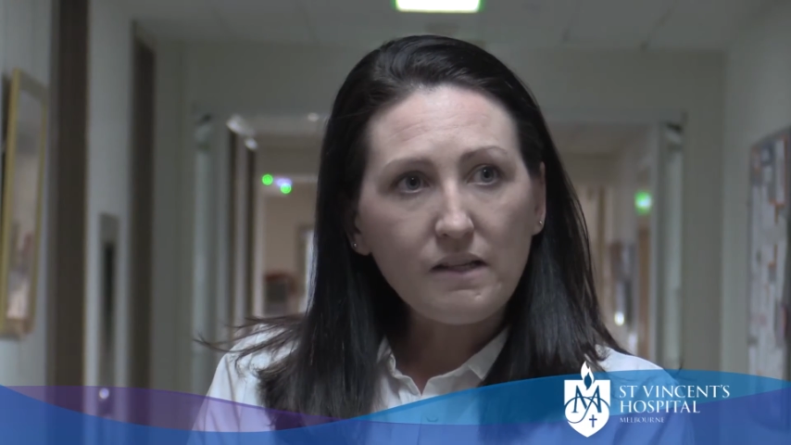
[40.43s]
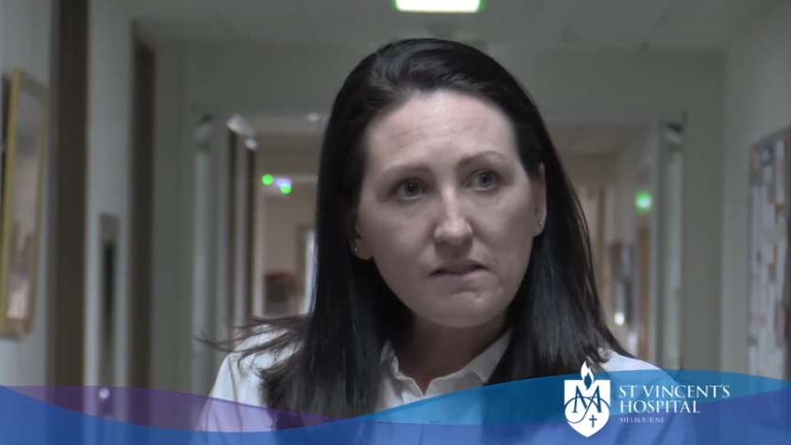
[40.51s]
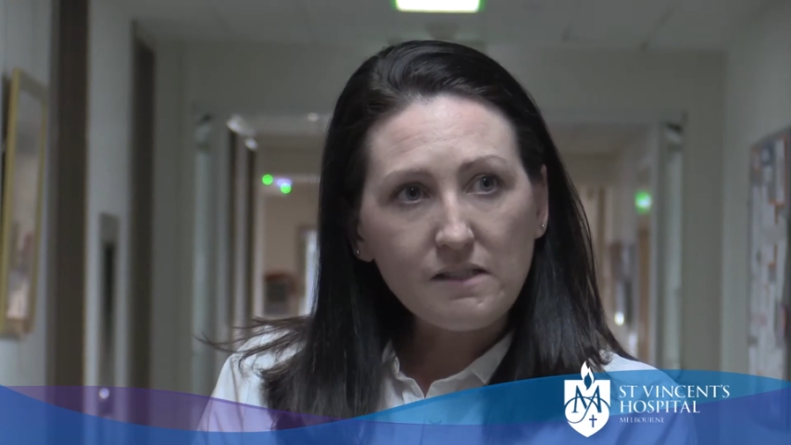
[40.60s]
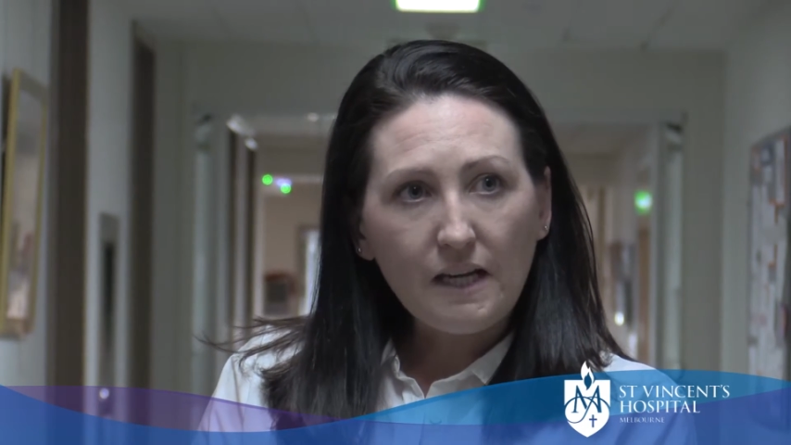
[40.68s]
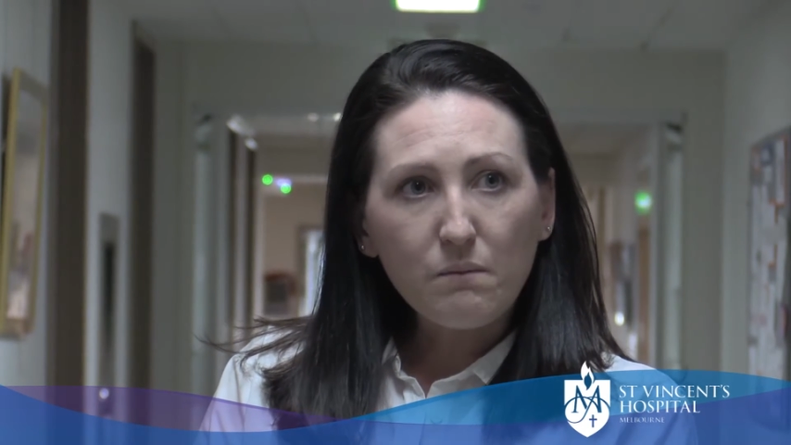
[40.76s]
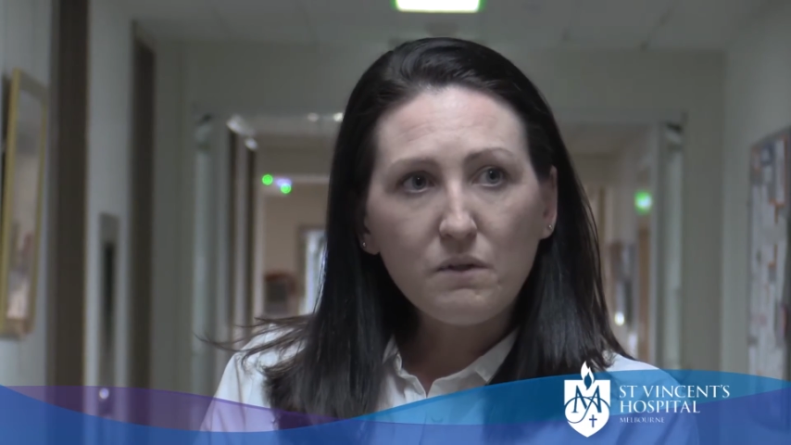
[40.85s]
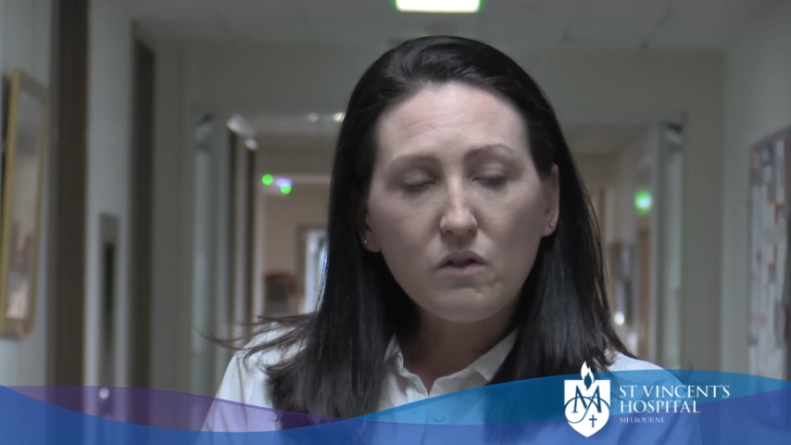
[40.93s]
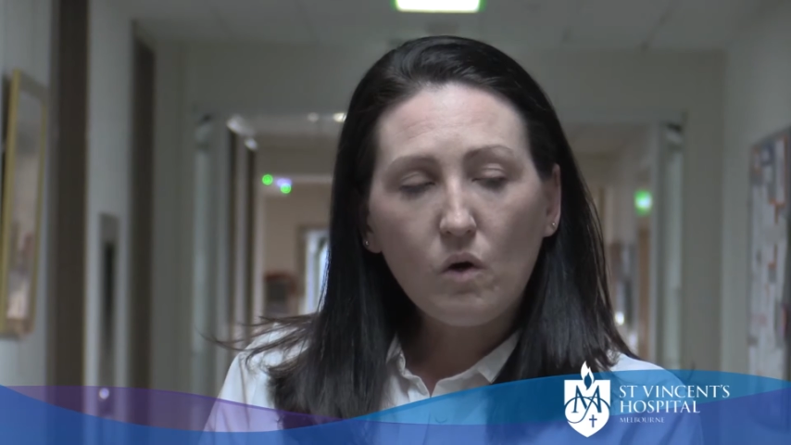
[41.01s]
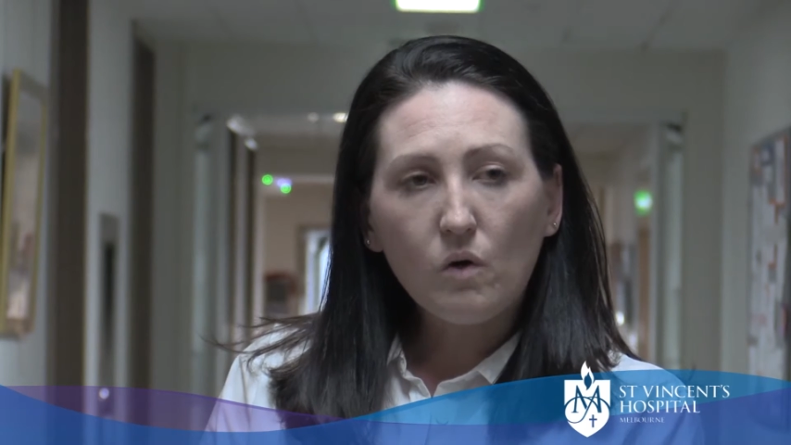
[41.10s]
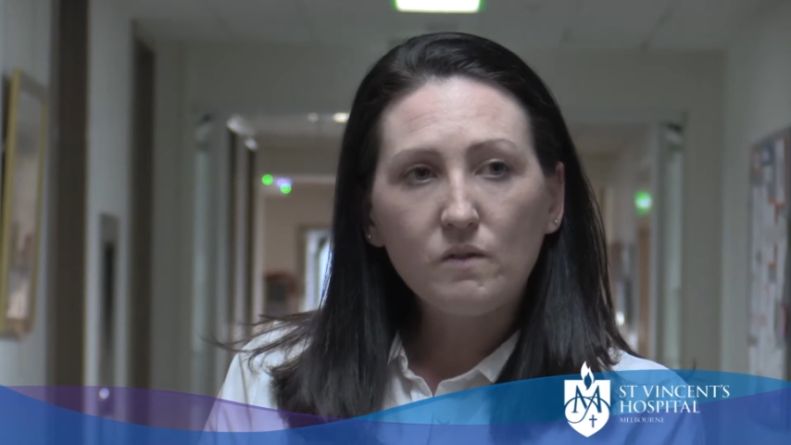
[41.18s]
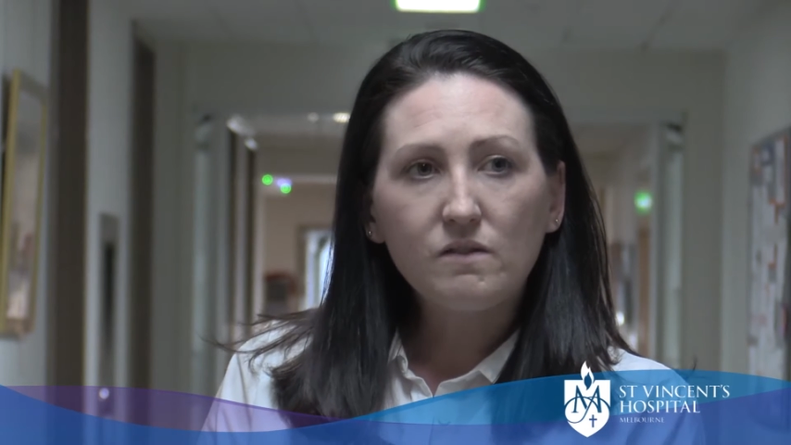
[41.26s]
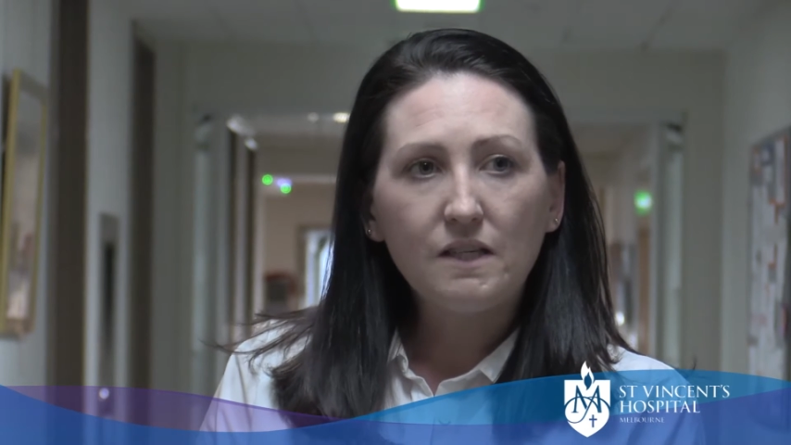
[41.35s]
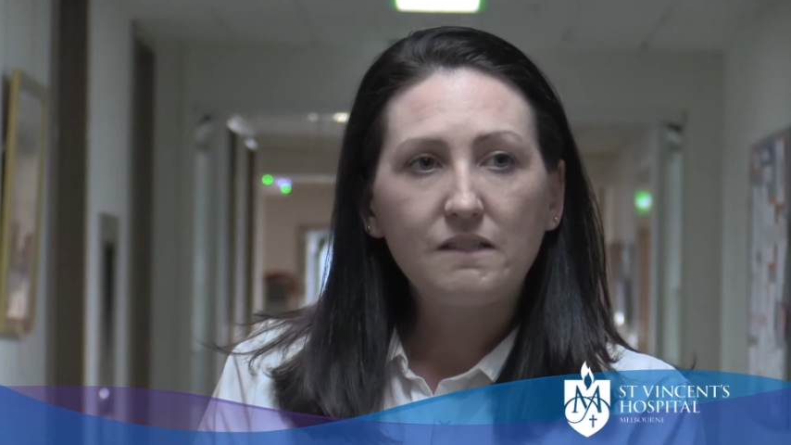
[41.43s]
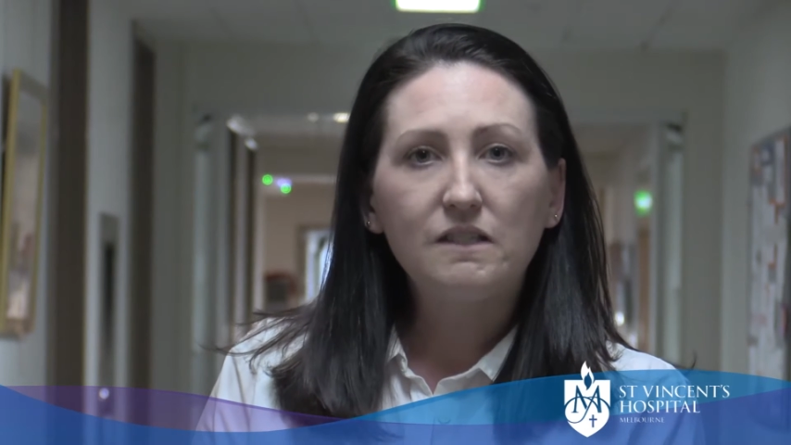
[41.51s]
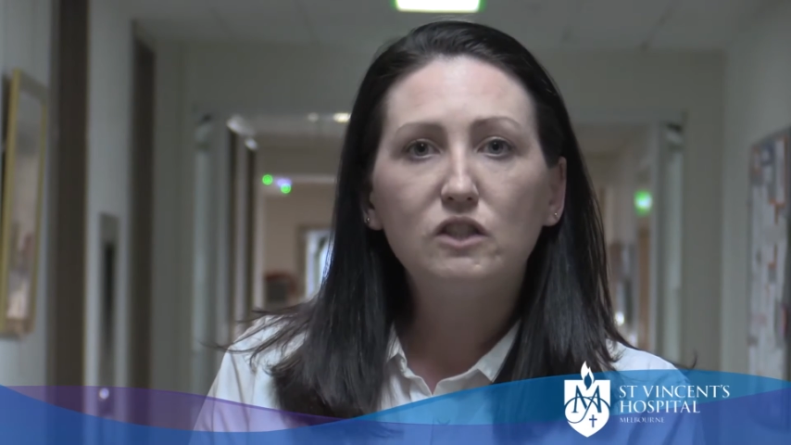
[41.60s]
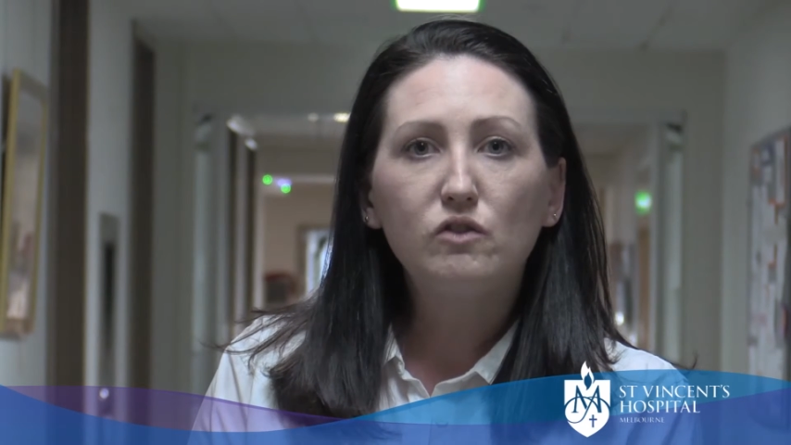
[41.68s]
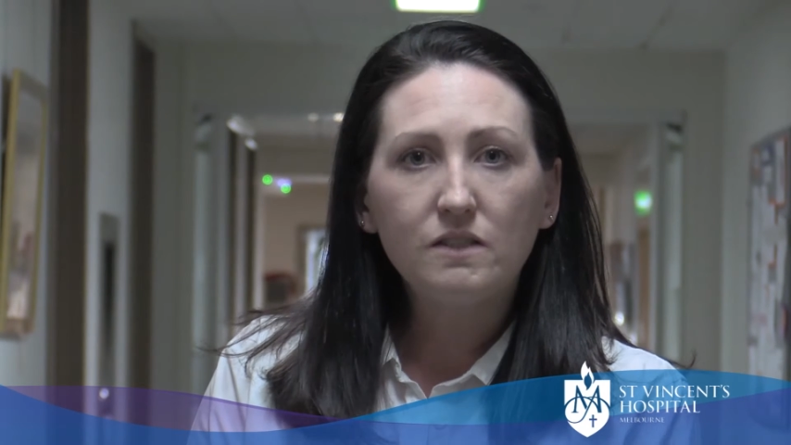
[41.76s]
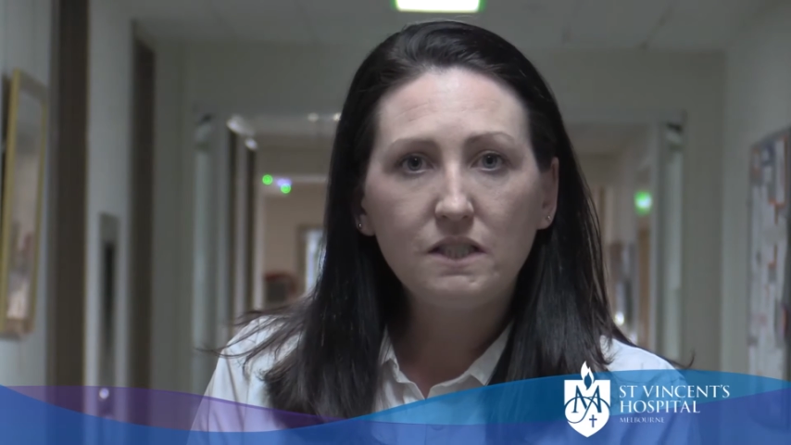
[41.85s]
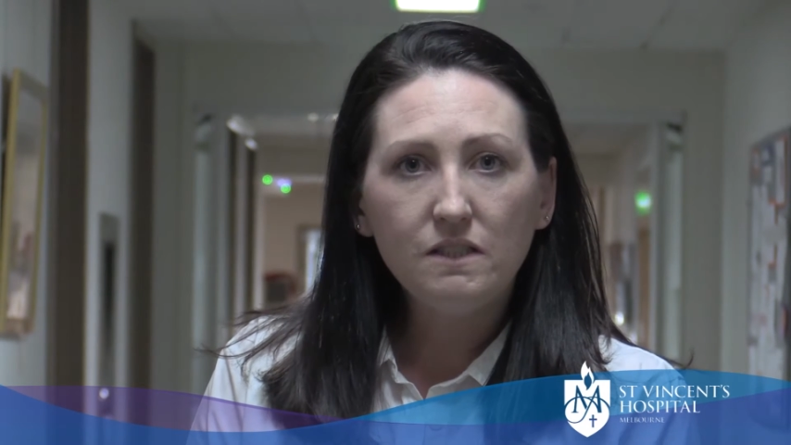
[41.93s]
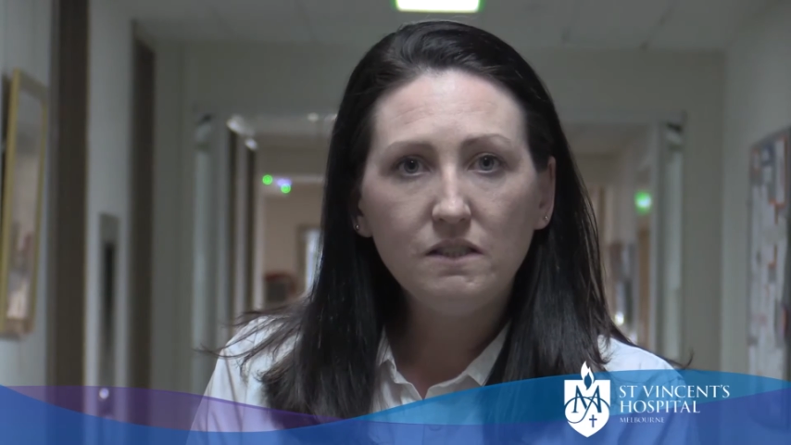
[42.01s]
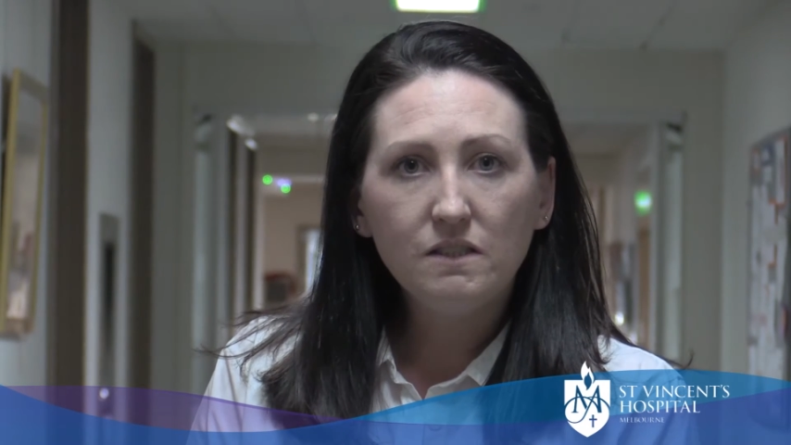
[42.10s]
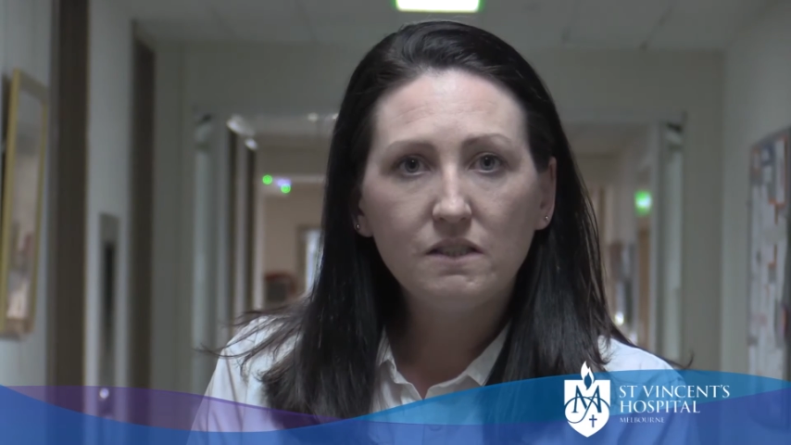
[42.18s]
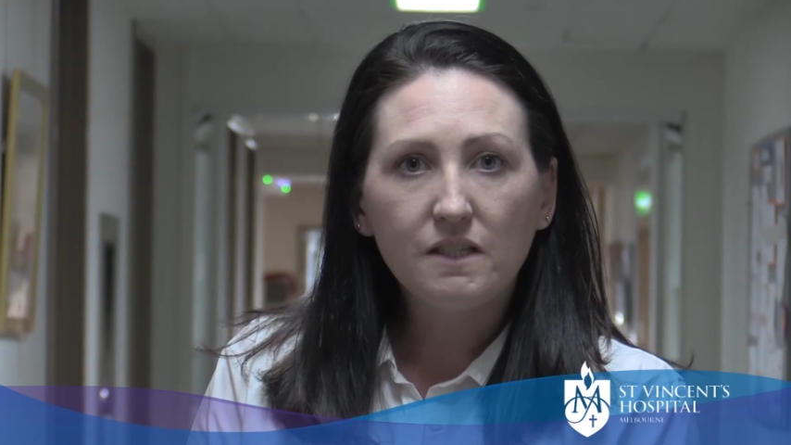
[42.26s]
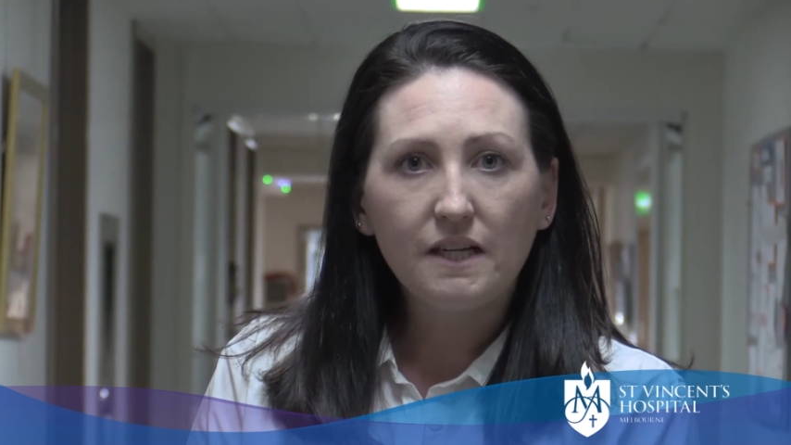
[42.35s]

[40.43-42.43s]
stay because it's interesting,